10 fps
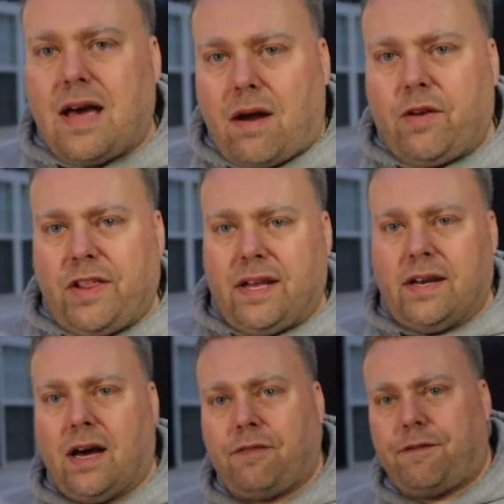Not really
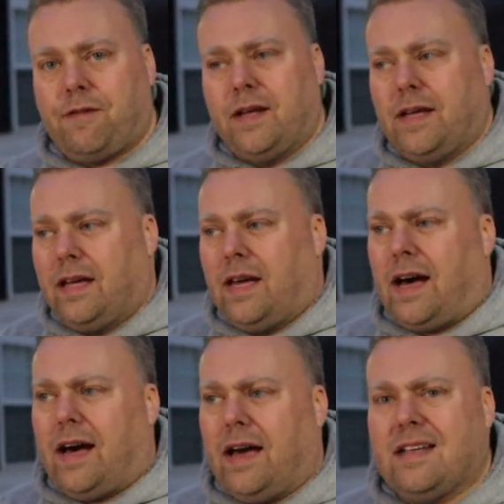enough.
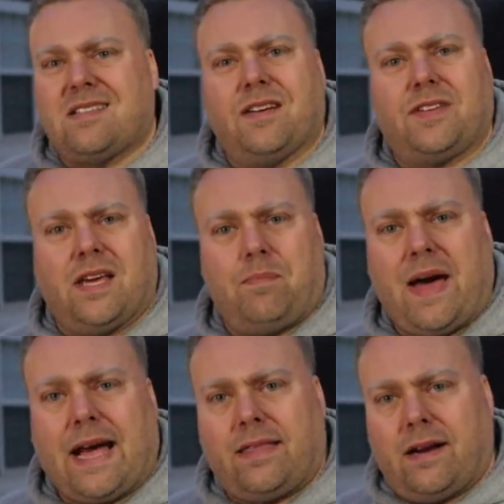It's enough to get
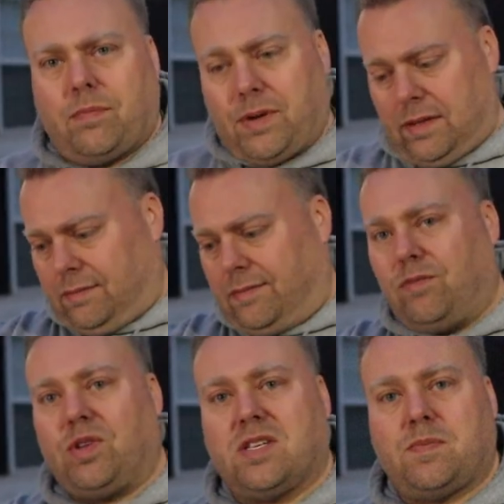back there, but
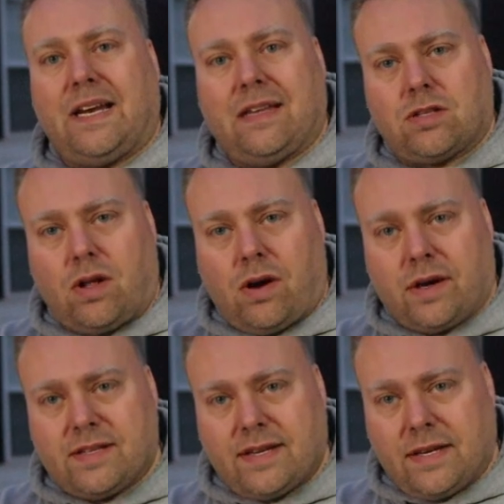with this being as
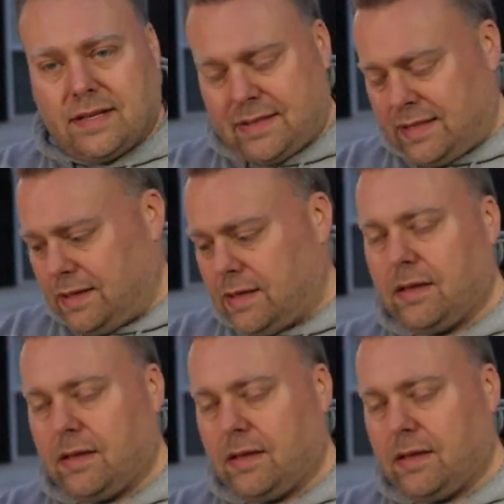long as it is.